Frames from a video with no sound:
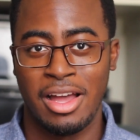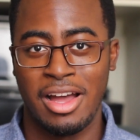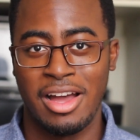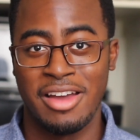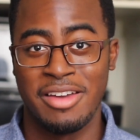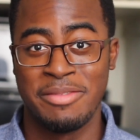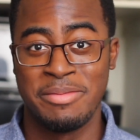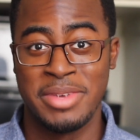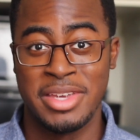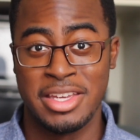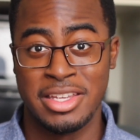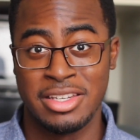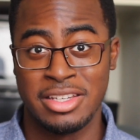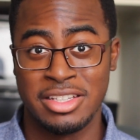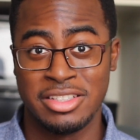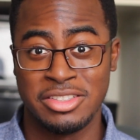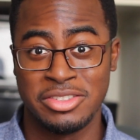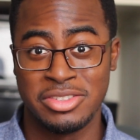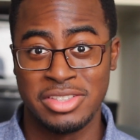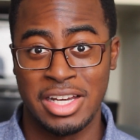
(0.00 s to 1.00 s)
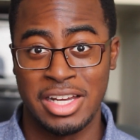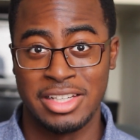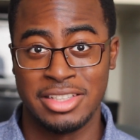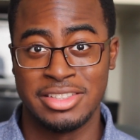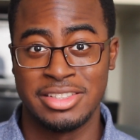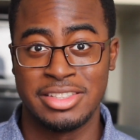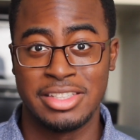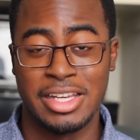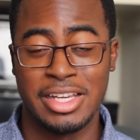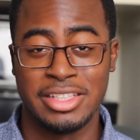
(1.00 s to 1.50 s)
I've been in the
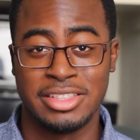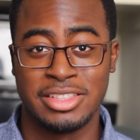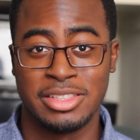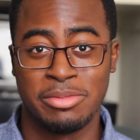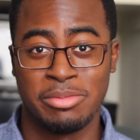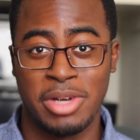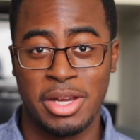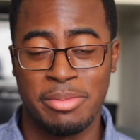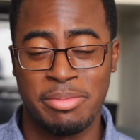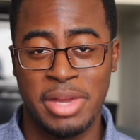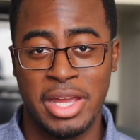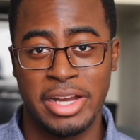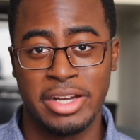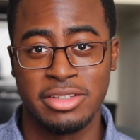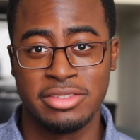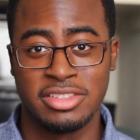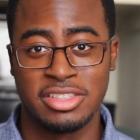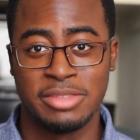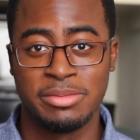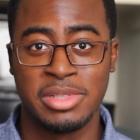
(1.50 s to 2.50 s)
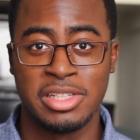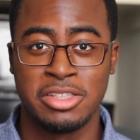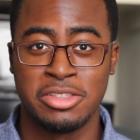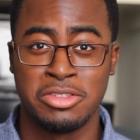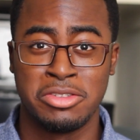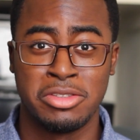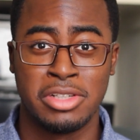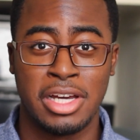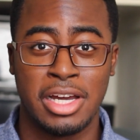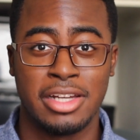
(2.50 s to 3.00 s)
United States and my parents have been in
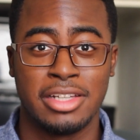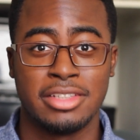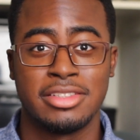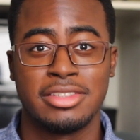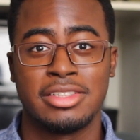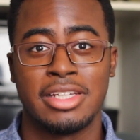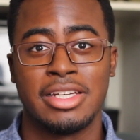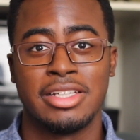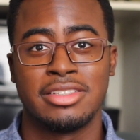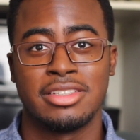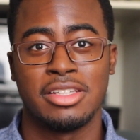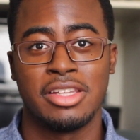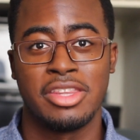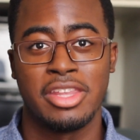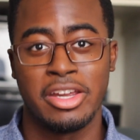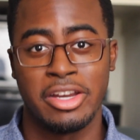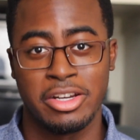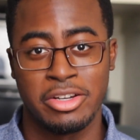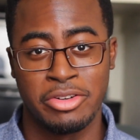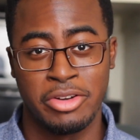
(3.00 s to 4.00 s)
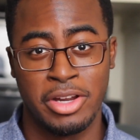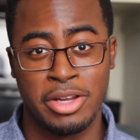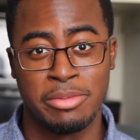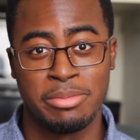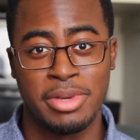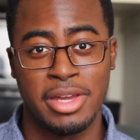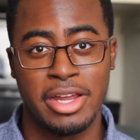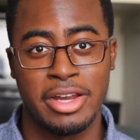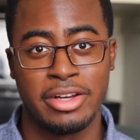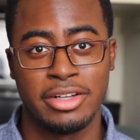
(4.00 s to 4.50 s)
the United States and their
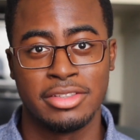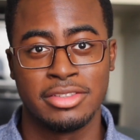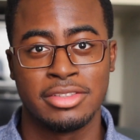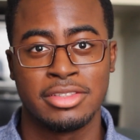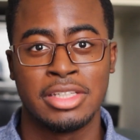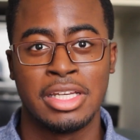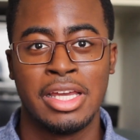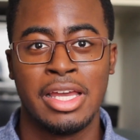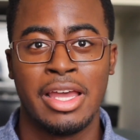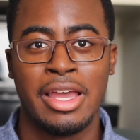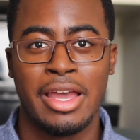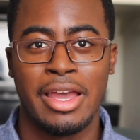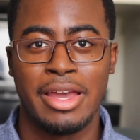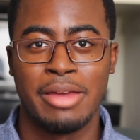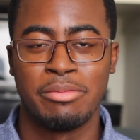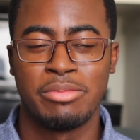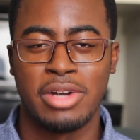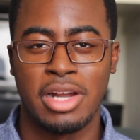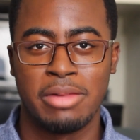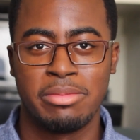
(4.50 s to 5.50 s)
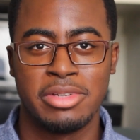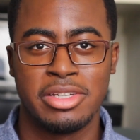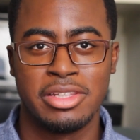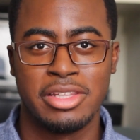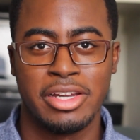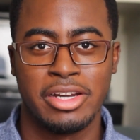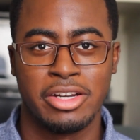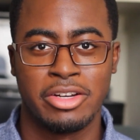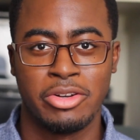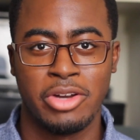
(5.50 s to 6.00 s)
grandparents and probably
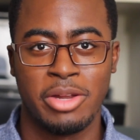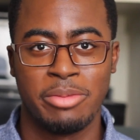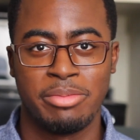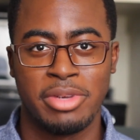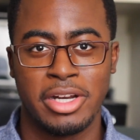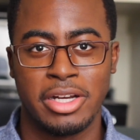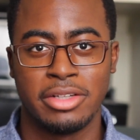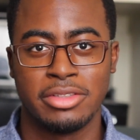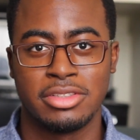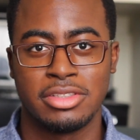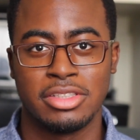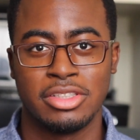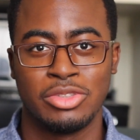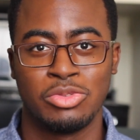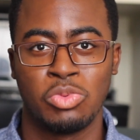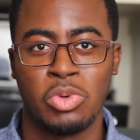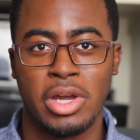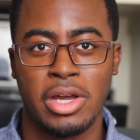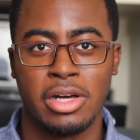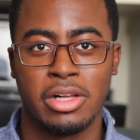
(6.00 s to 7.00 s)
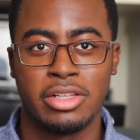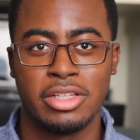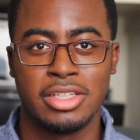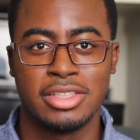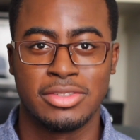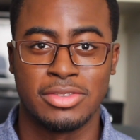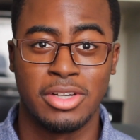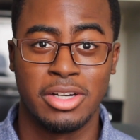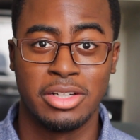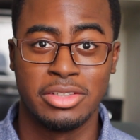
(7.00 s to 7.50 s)
their grandparents as well
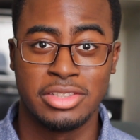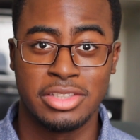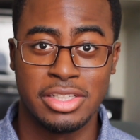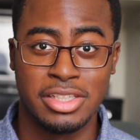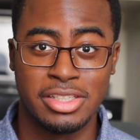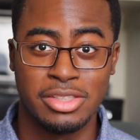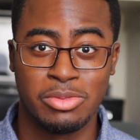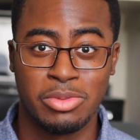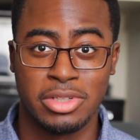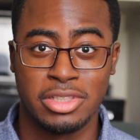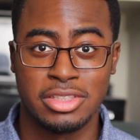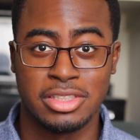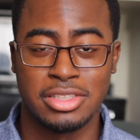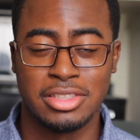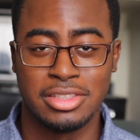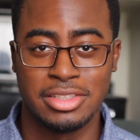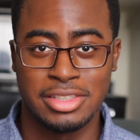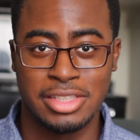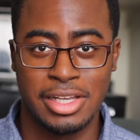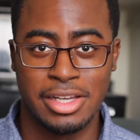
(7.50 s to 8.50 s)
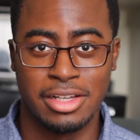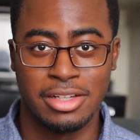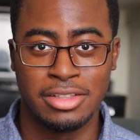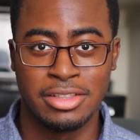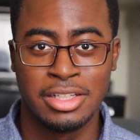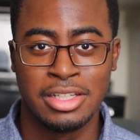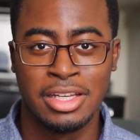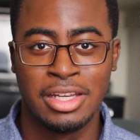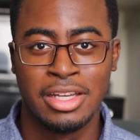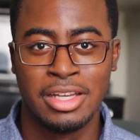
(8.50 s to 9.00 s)
as far as anyone can tell.